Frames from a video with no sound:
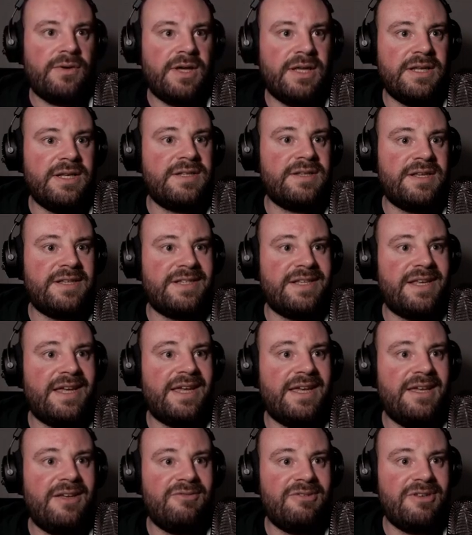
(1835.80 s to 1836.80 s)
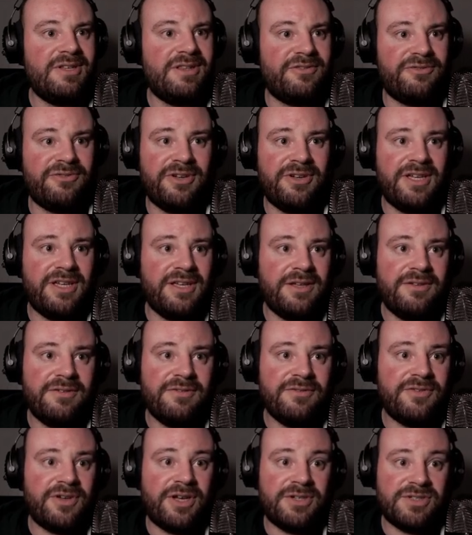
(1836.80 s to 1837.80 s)
as I say, even in the free
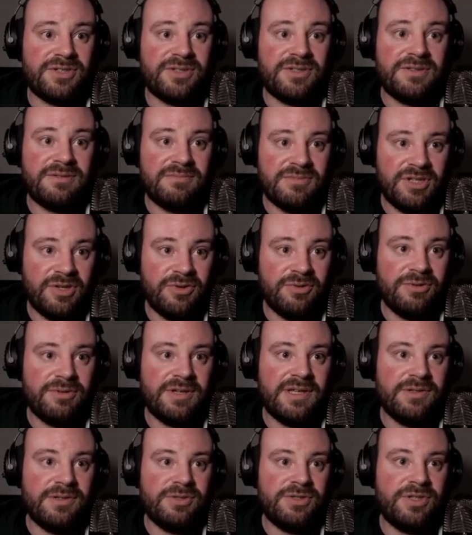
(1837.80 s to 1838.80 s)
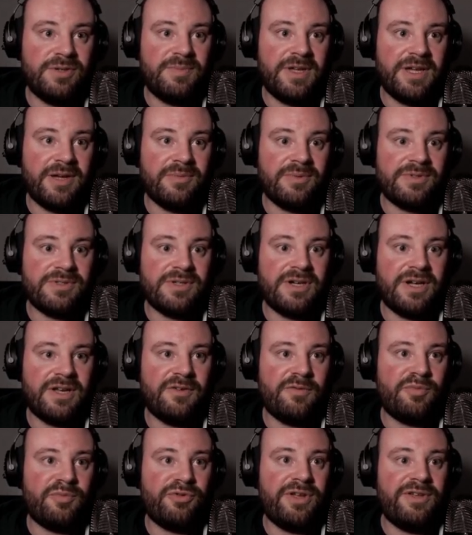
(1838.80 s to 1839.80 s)
version, you should be able to kind
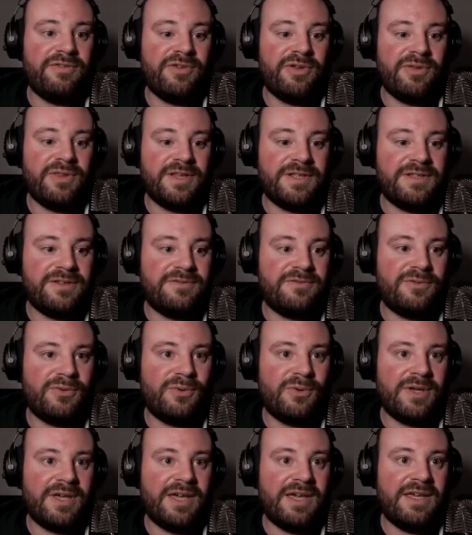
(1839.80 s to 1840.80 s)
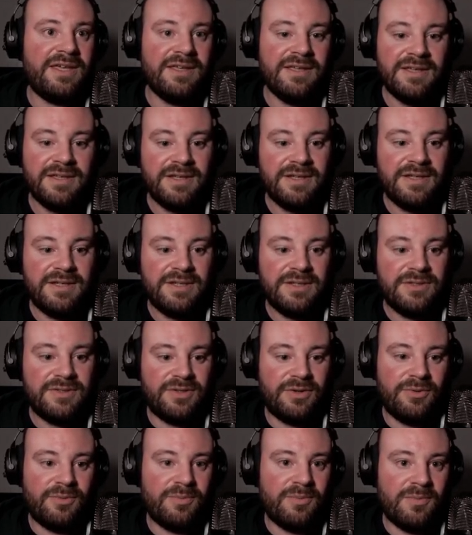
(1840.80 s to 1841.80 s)
of preview this at 4K.
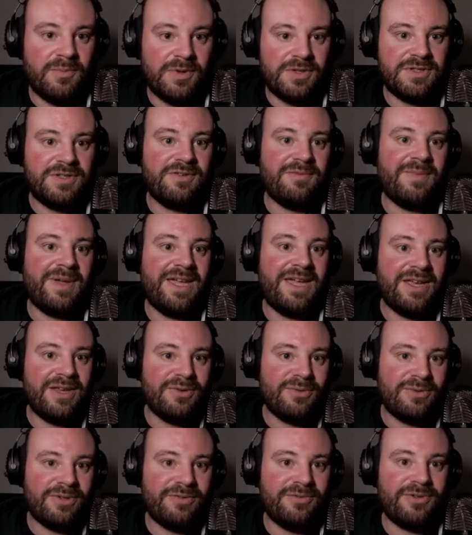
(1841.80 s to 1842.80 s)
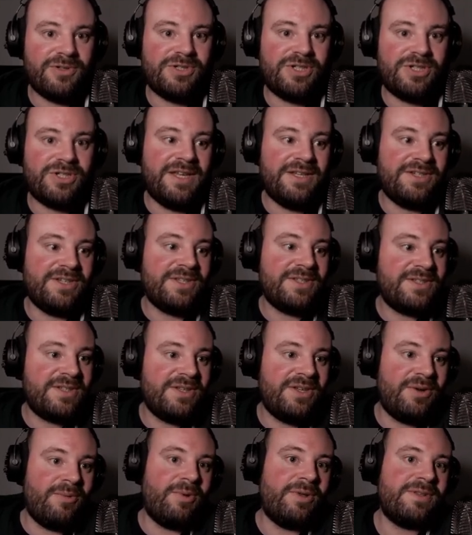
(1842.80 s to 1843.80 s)
So once you've made all of your changes
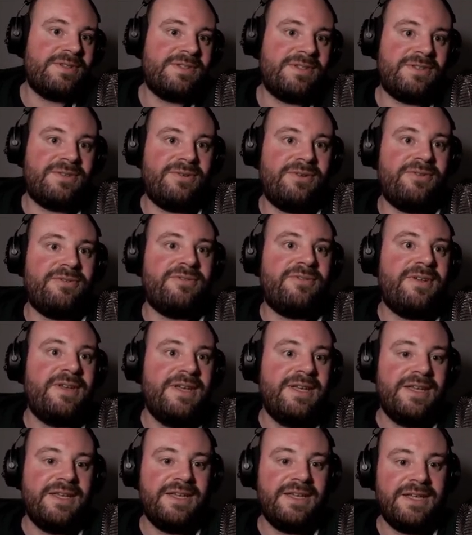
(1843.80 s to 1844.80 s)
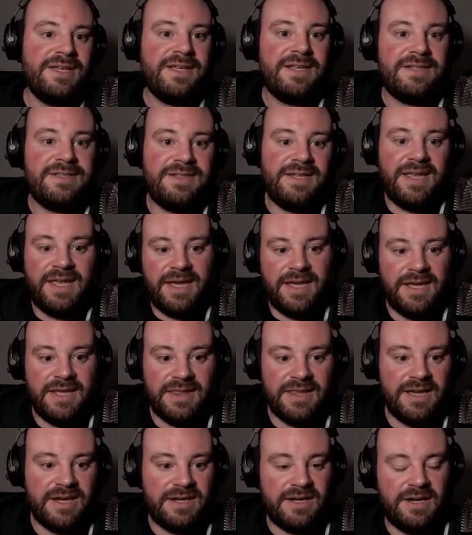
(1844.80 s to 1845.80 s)
and you want to sort of see it in
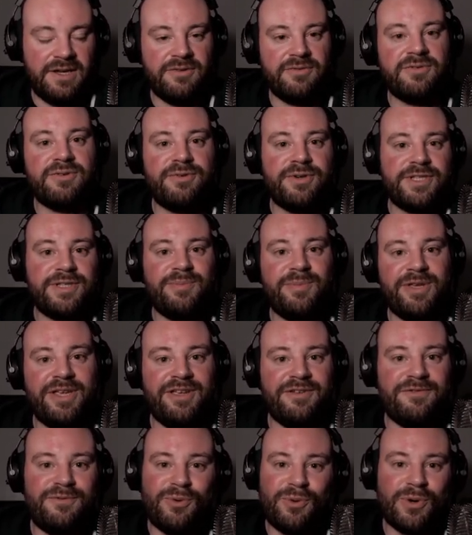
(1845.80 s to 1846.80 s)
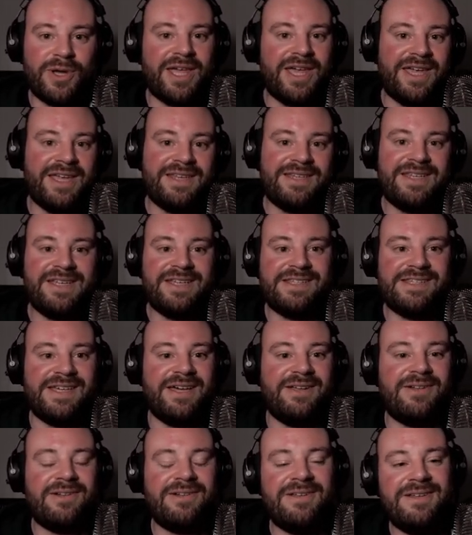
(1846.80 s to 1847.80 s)
that kind of crispy 4K
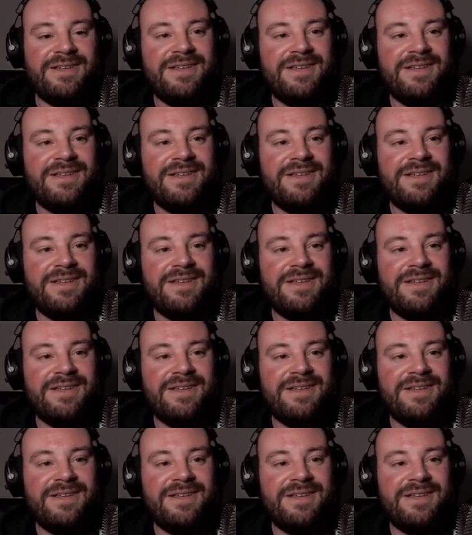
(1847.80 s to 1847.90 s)
detail,